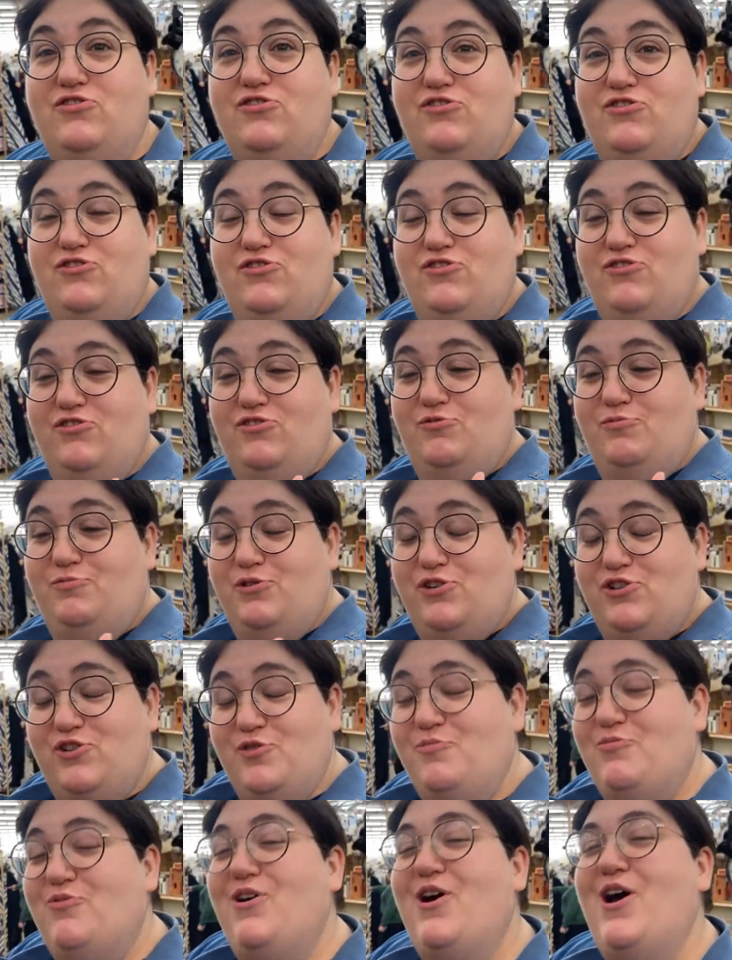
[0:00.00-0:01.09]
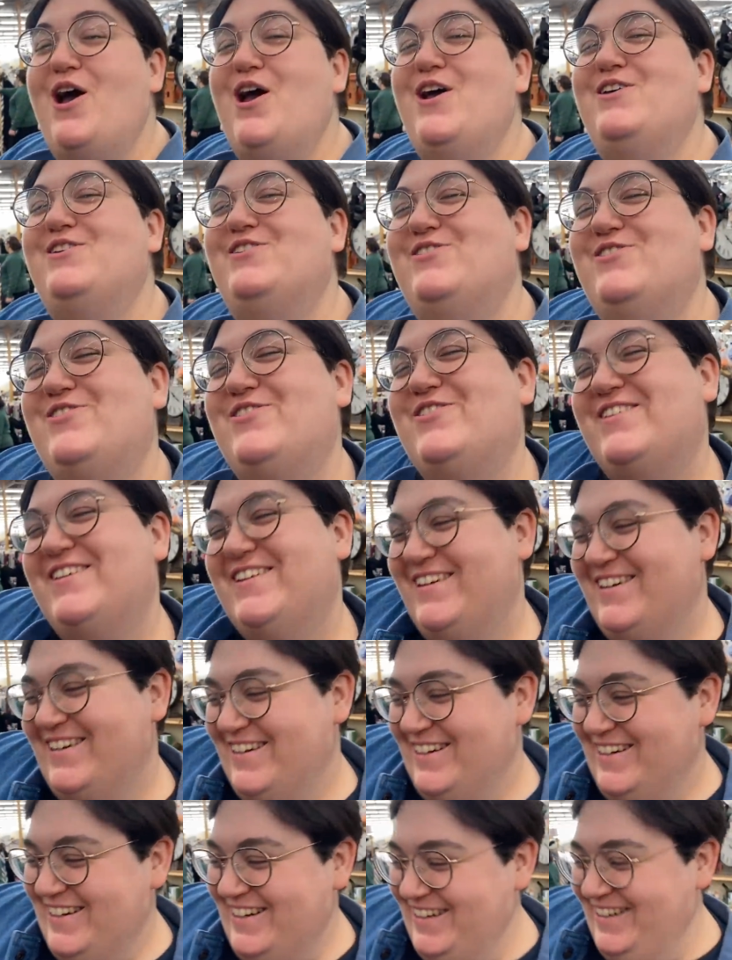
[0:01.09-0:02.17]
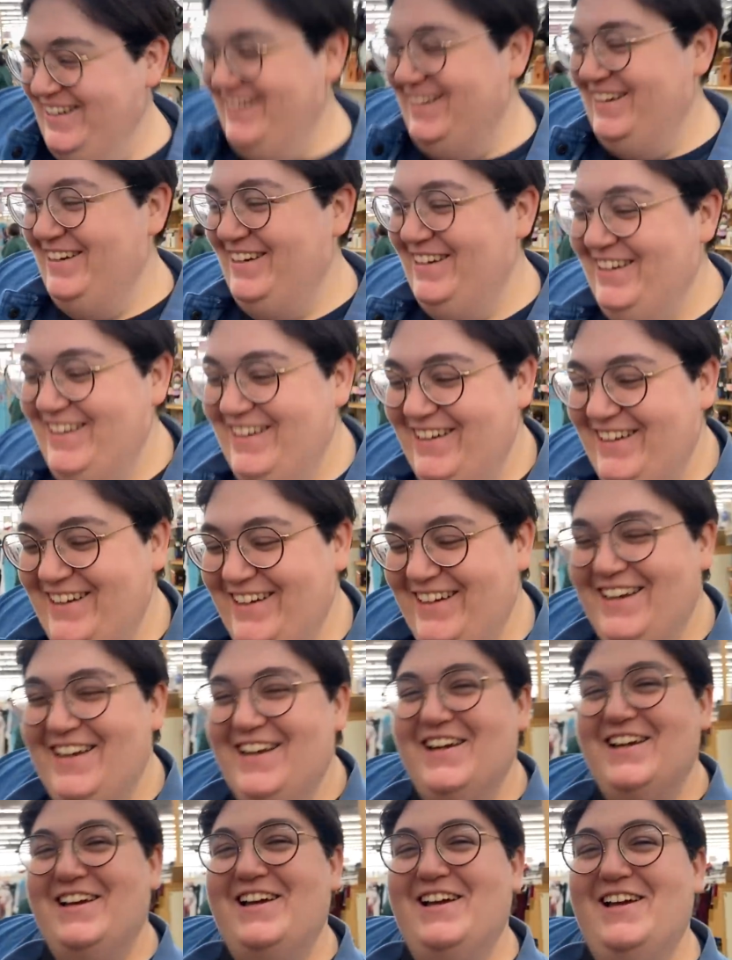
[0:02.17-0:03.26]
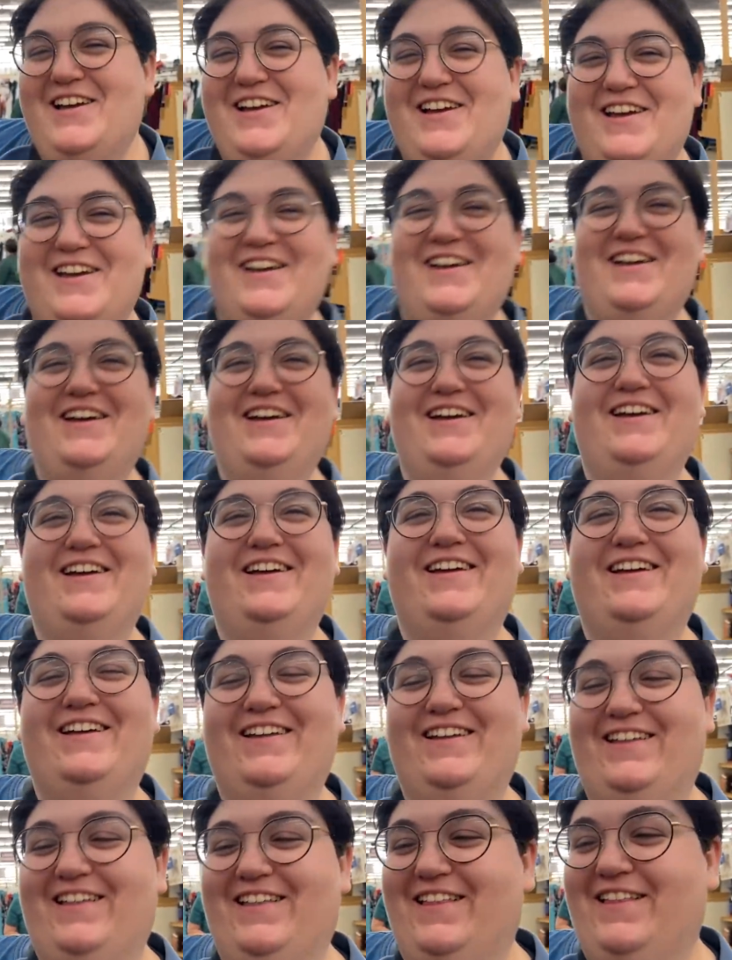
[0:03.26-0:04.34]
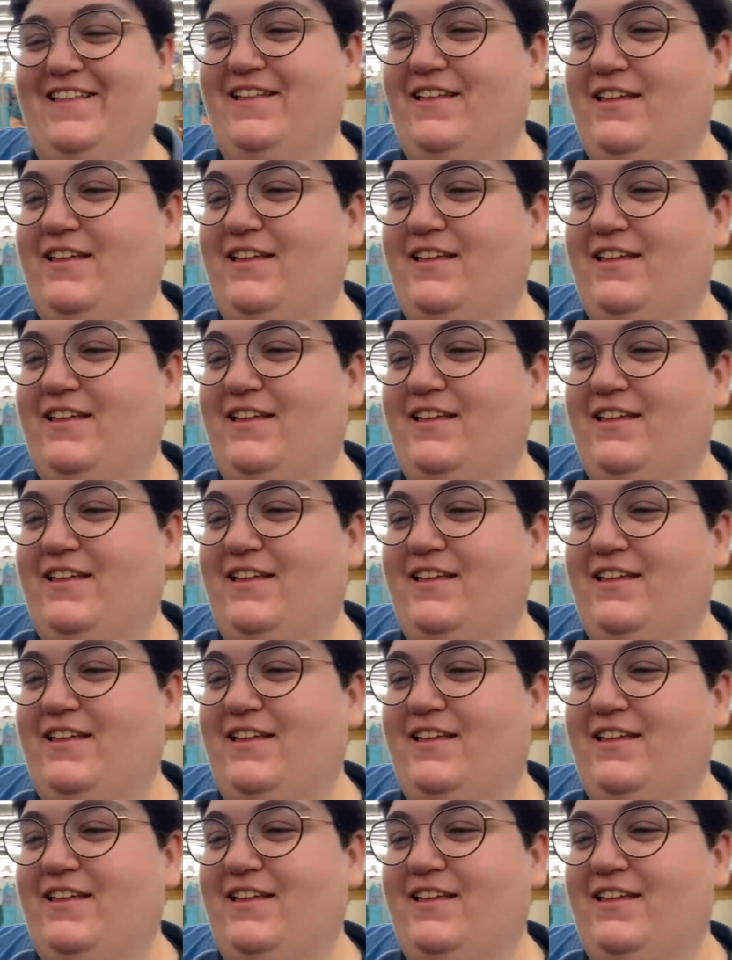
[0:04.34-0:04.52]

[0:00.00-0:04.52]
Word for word: Wait, wait. Be surprised. wait, wait. Can I say something?